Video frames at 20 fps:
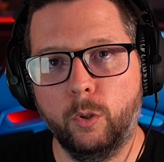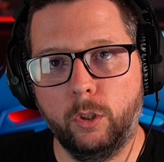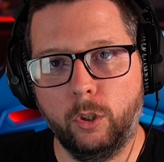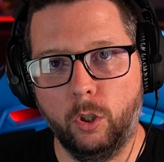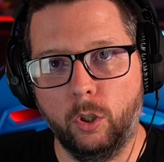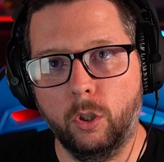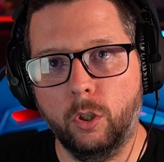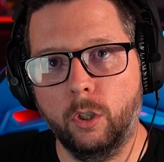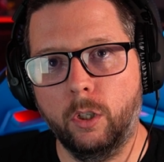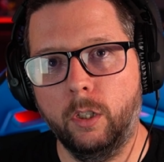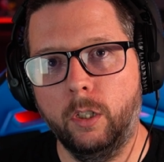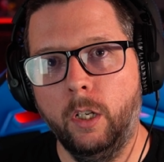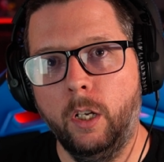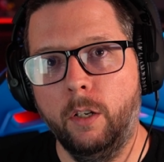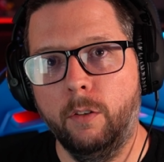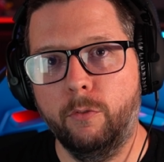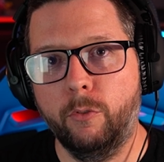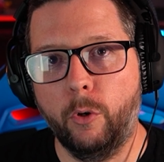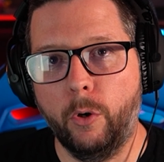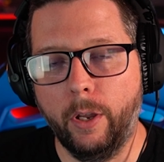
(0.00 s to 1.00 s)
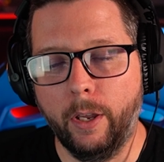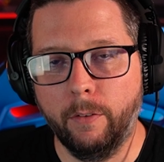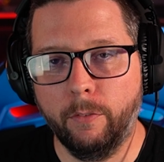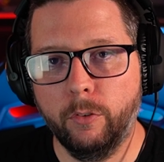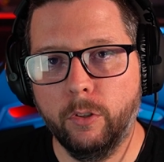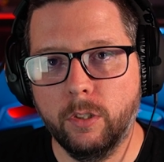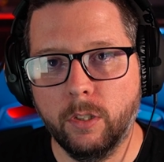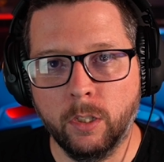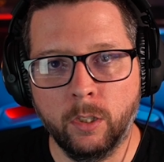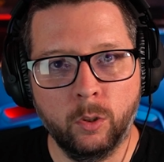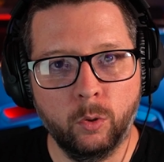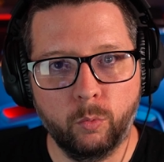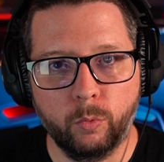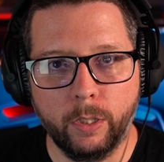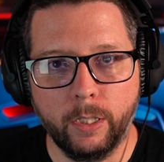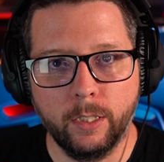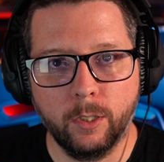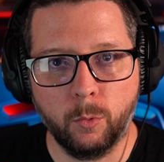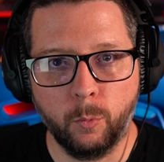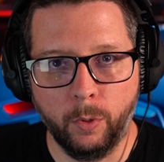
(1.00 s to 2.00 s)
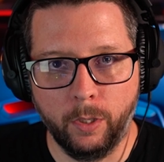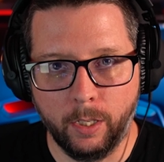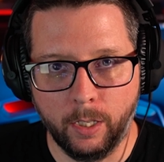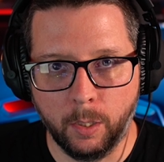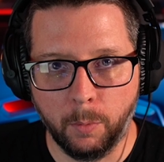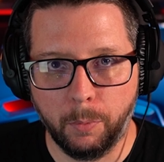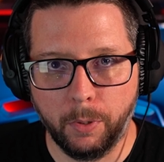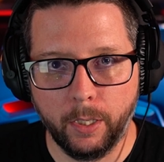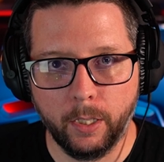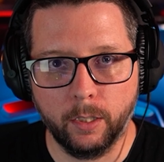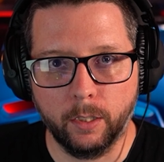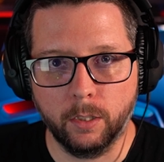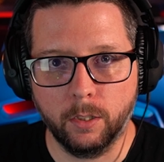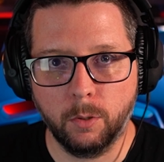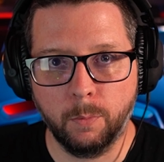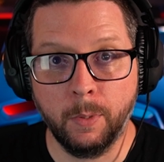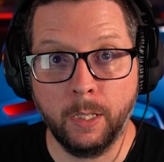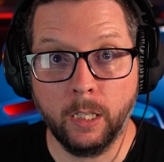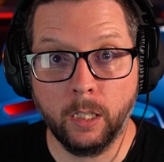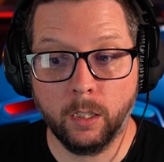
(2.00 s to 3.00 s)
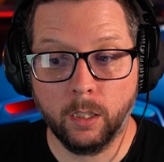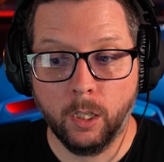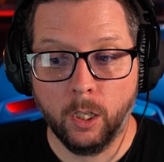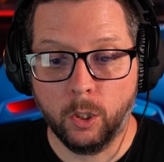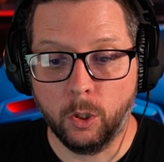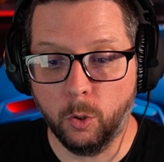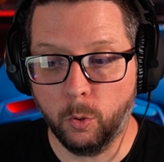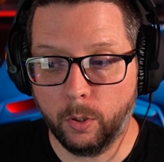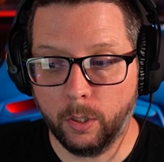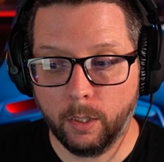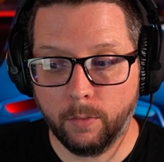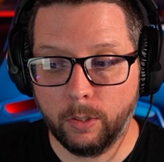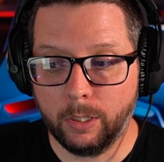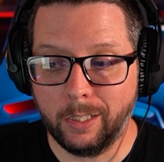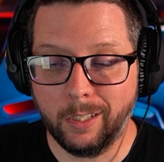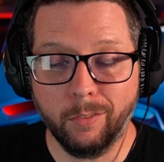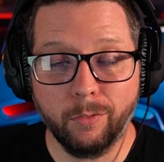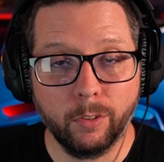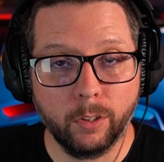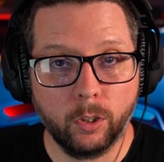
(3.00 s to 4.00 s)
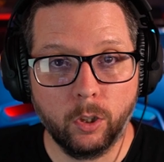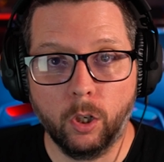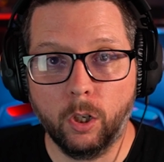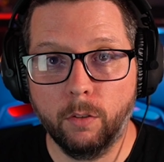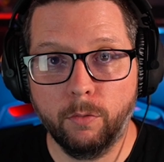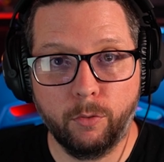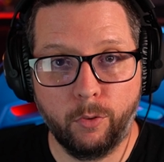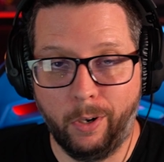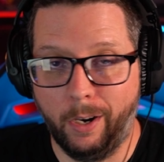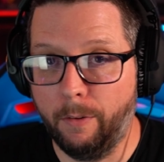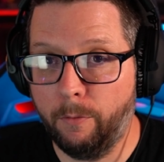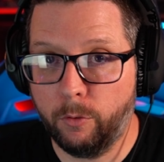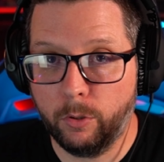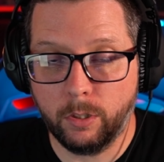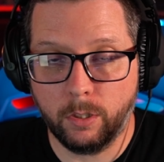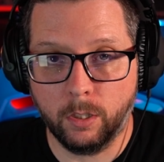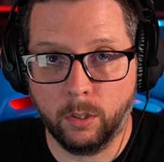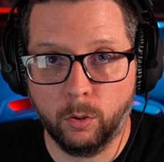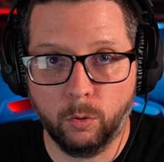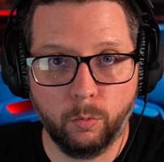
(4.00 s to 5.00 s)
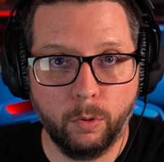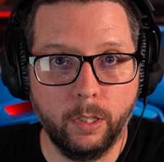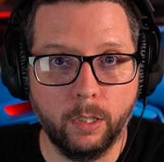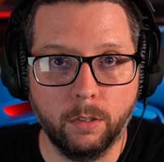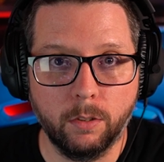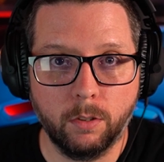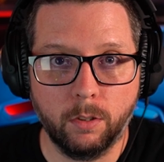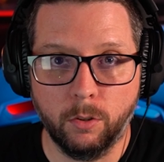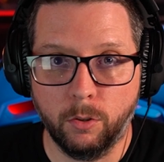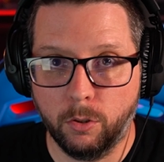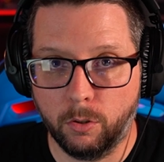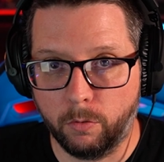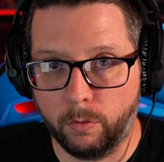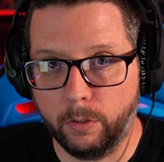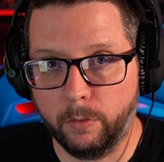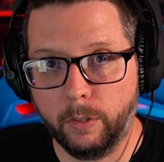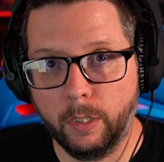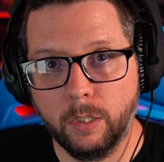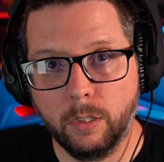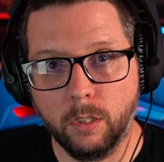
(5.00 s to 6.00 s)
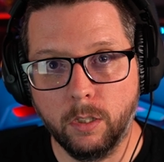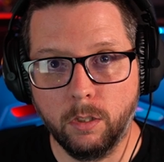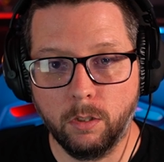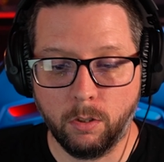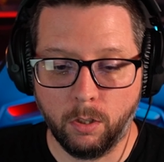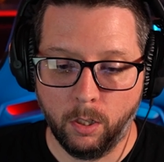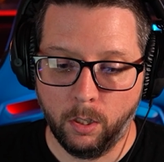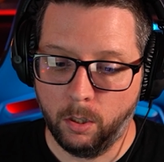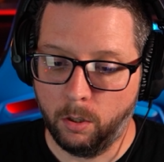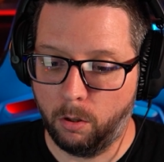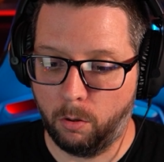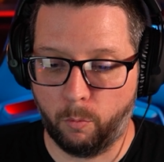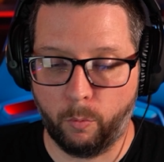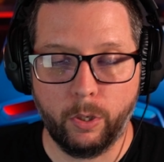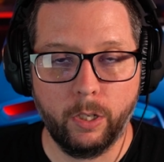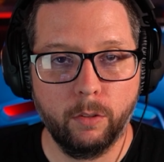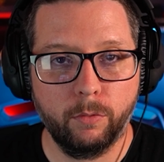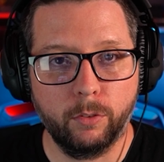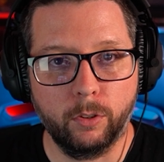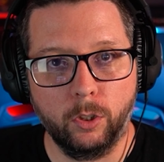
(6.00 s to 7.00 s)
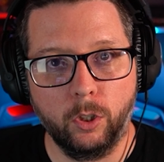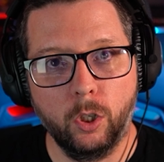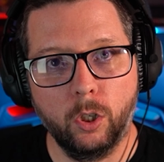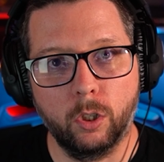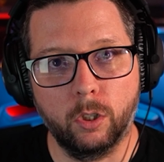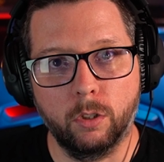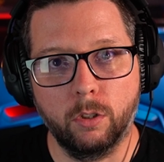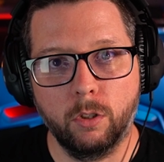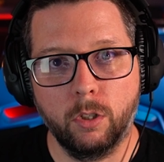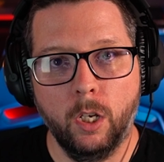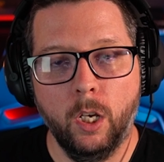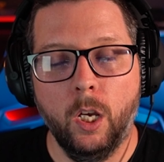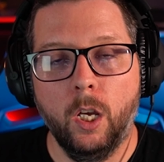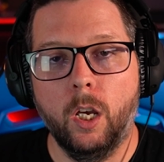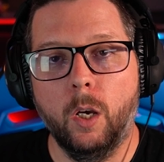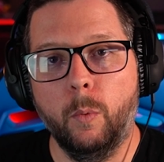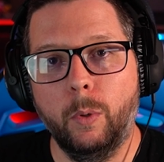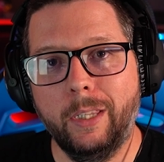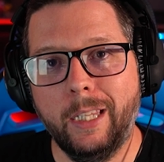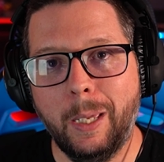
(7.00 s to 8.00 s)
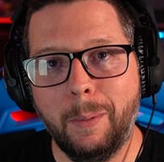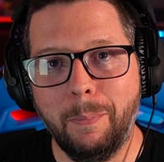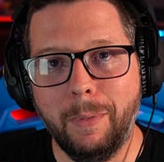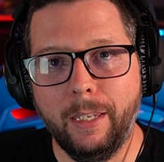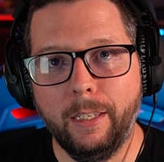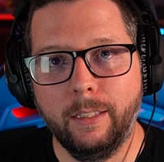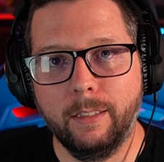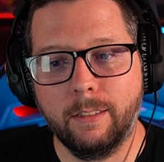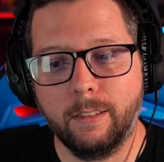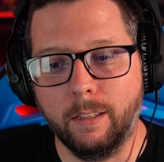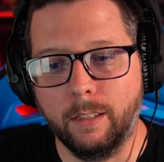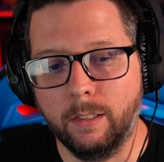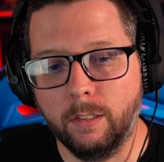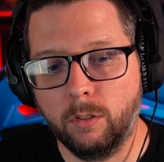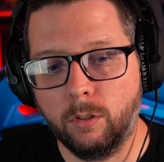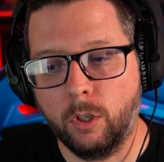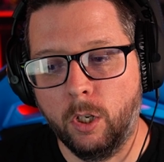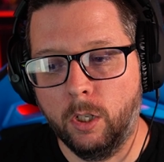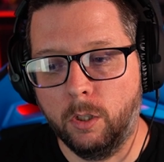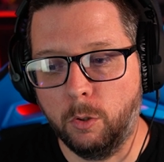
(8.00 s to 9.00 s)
your car for every single race within a playlist, meaning you can have a different car for every single race. There's 3 races, 3 different cars. And what that means is